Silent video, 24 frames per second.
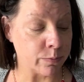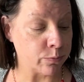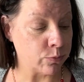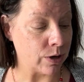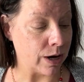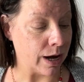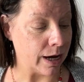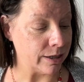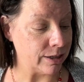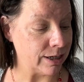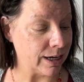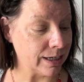
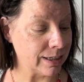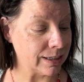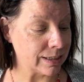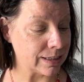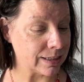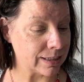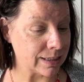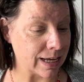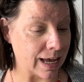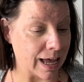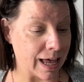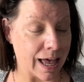projects.
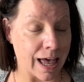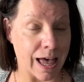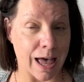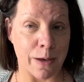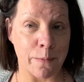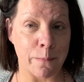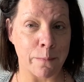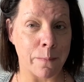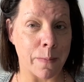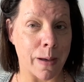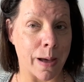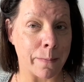
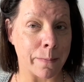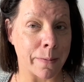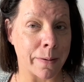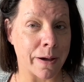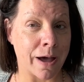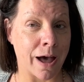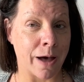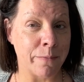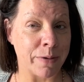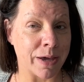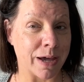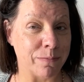I'm
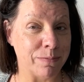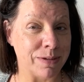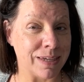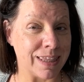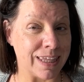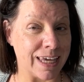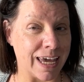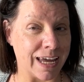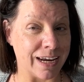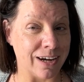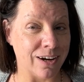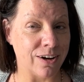coming up to
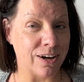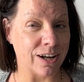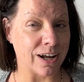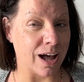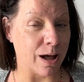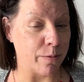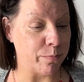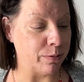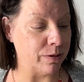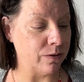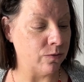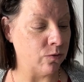the end on a
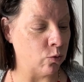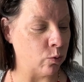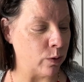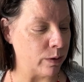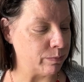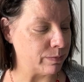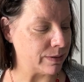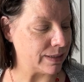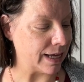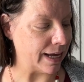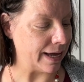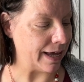couple of
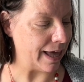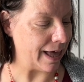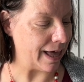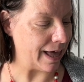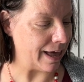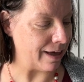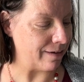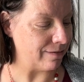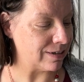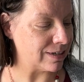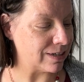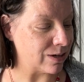whips I
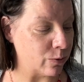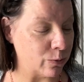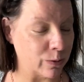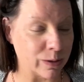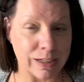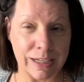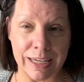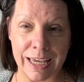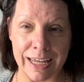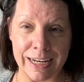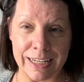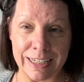have, so we'll
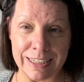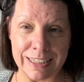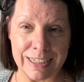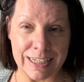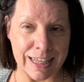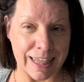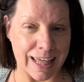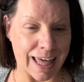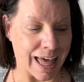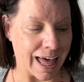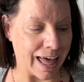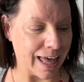get into
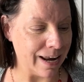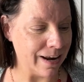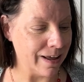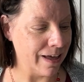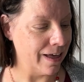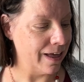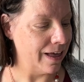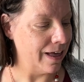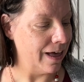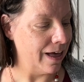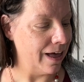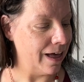that.
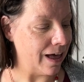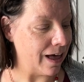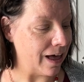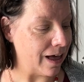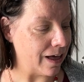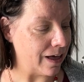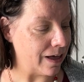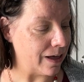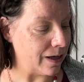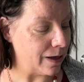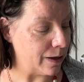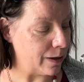
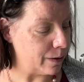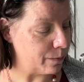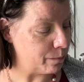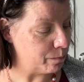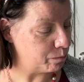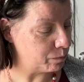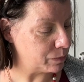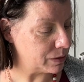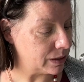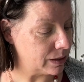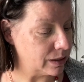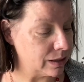
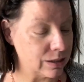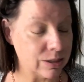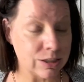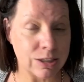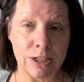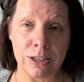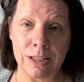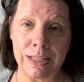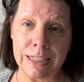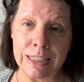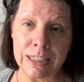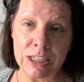So
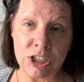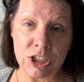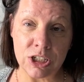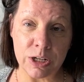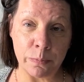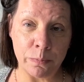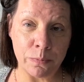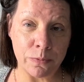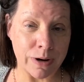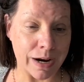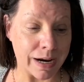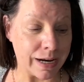let's
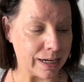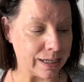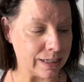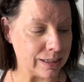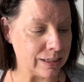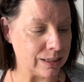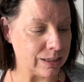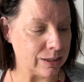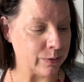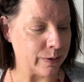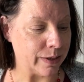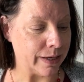jump right
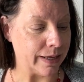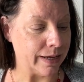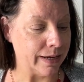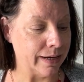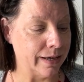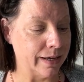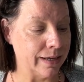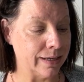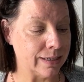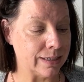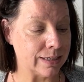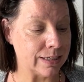into it.
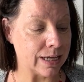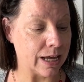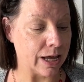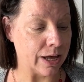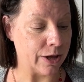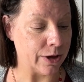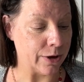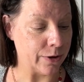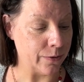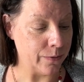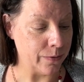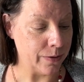
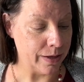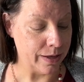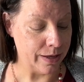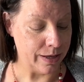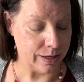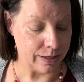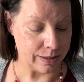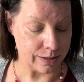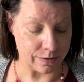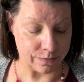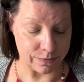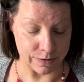So
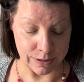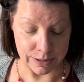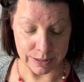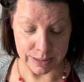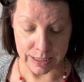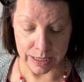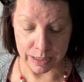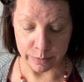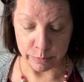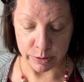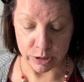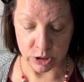the first thing
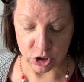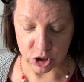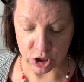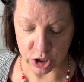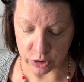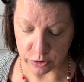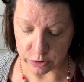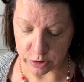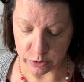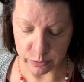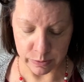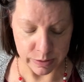I'm going to show
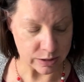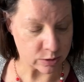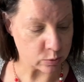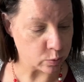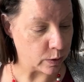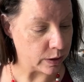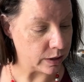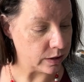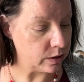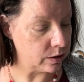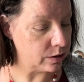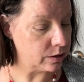you is
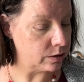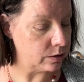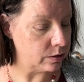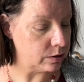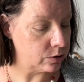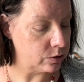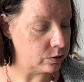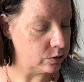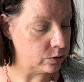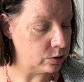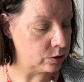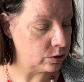one of the
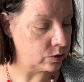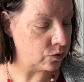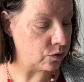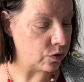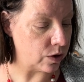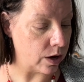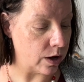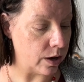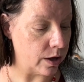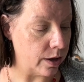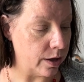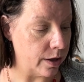clues
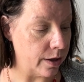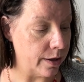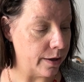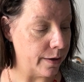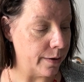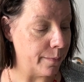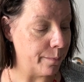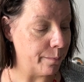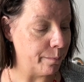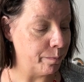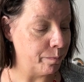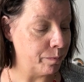
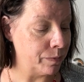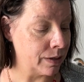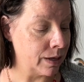from